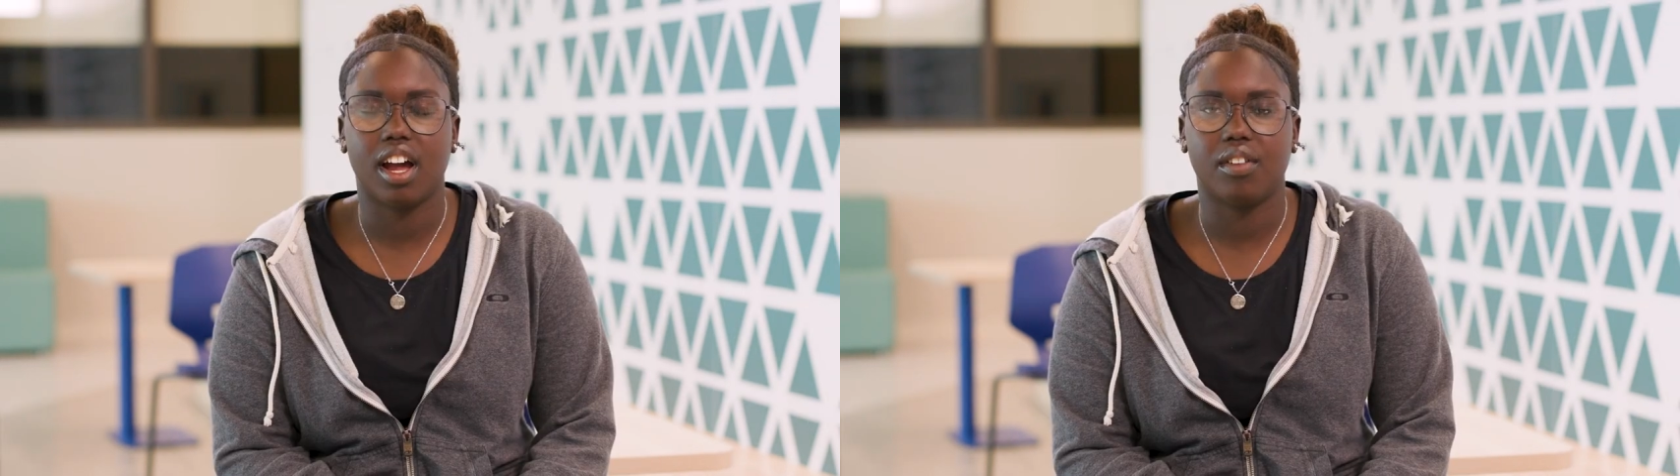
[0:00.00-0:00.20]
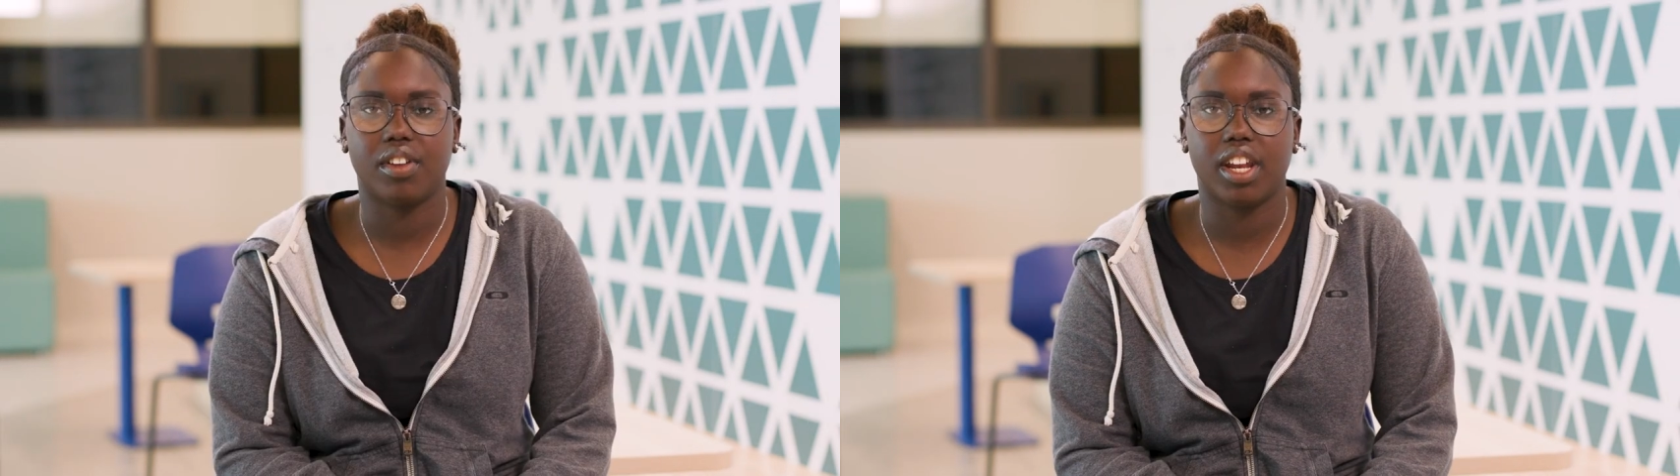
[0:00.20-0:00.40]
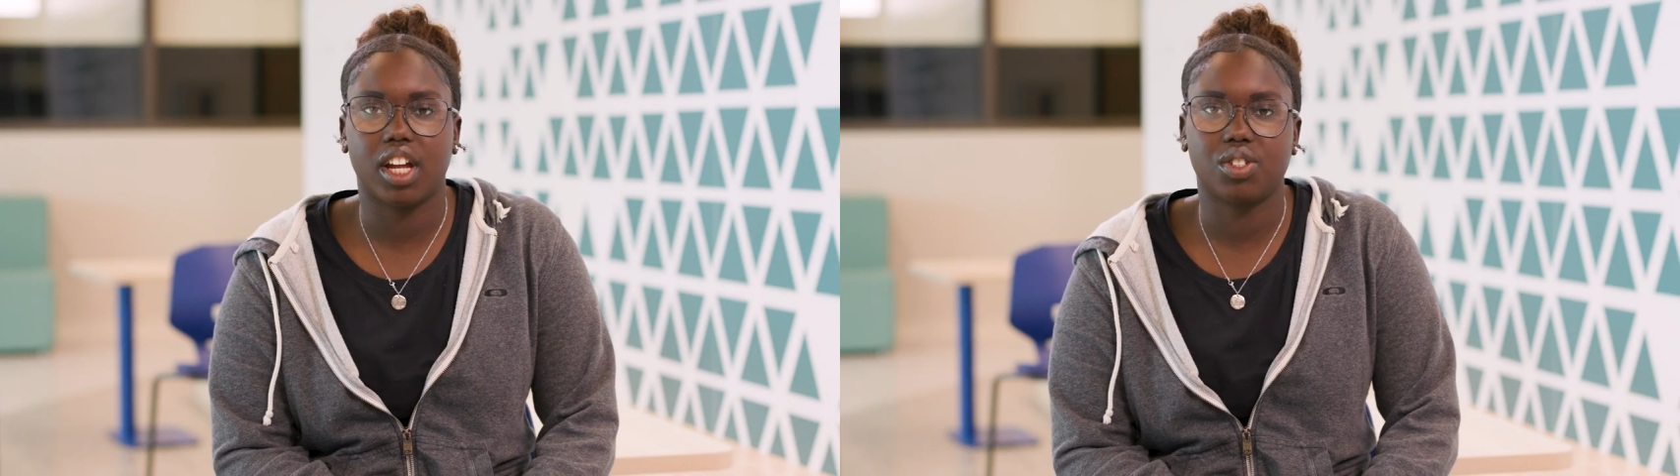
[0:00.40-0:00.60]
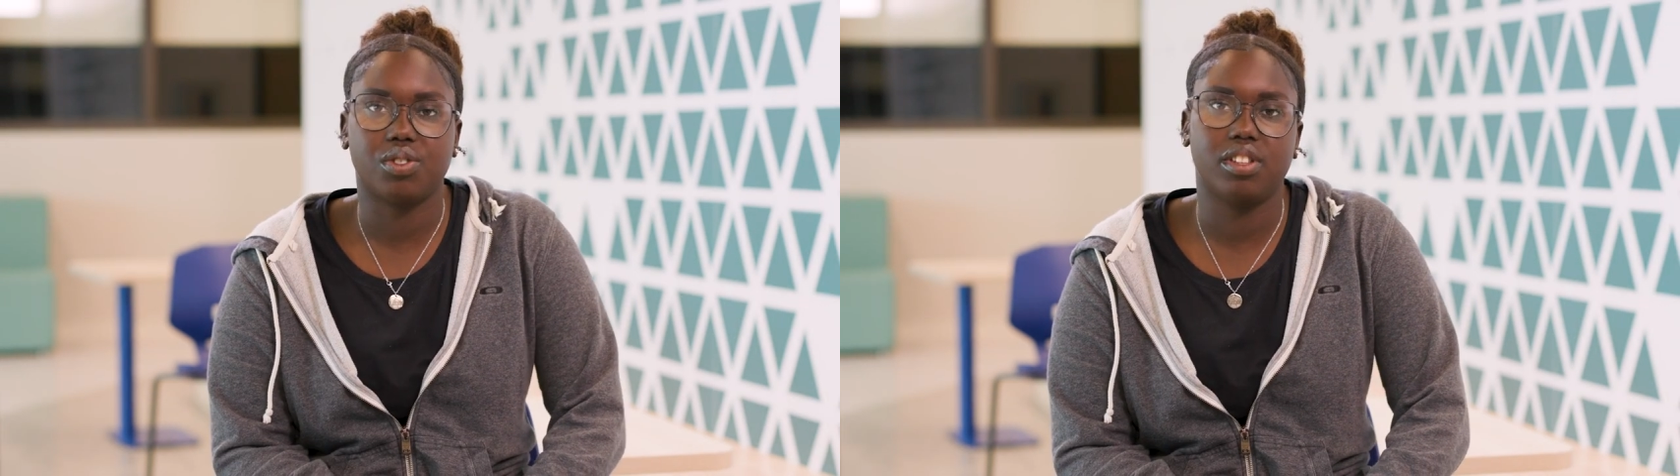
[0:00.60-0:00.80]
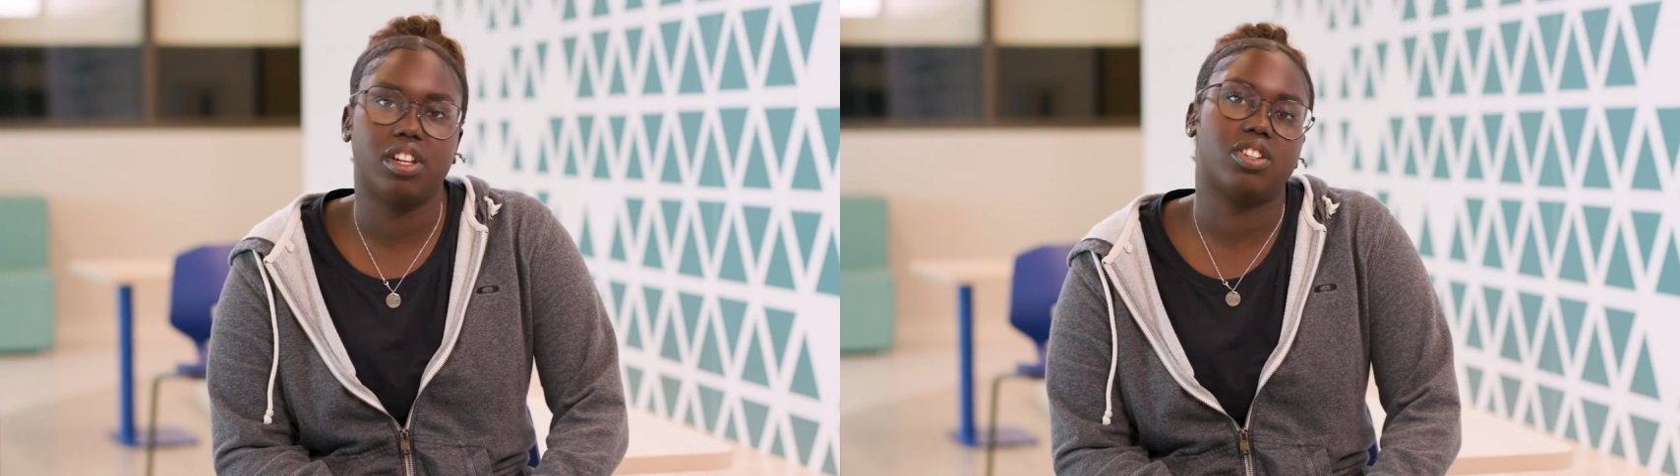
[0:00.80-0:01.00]
I have a
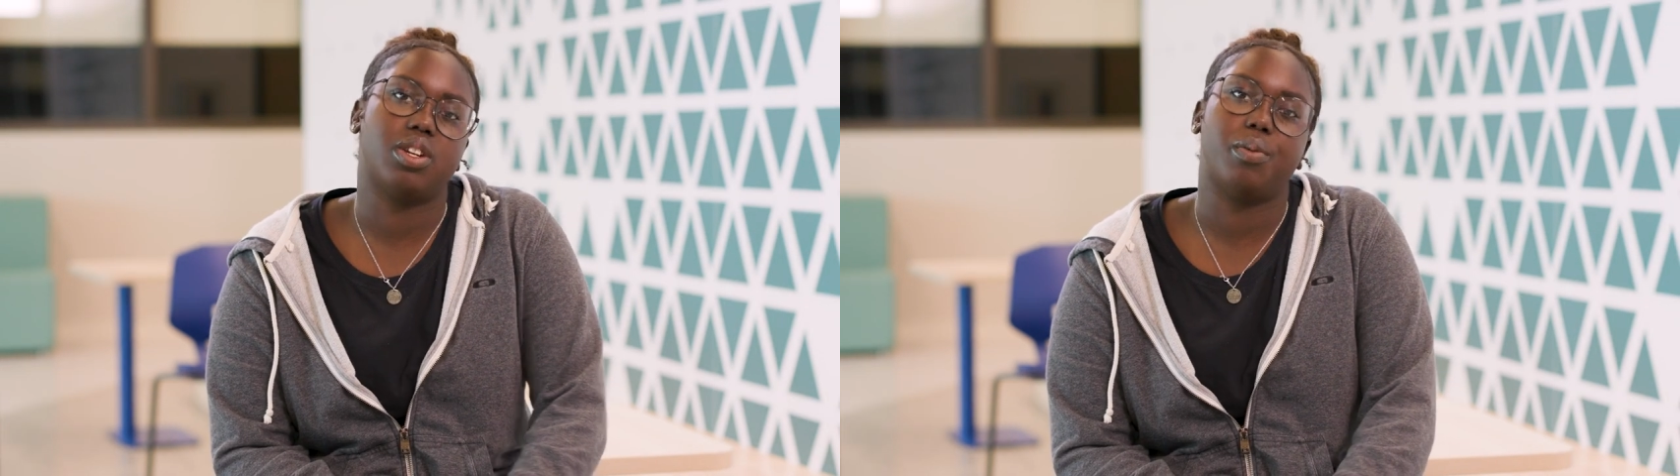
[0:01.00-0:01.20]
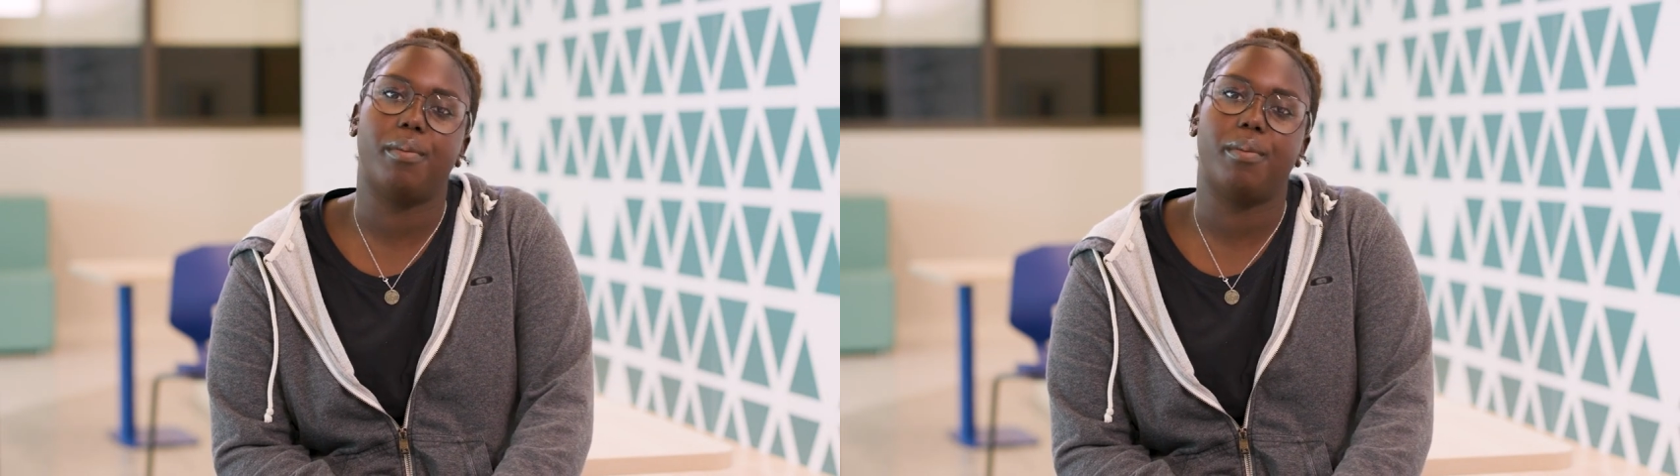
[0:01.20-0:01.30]
natural leadership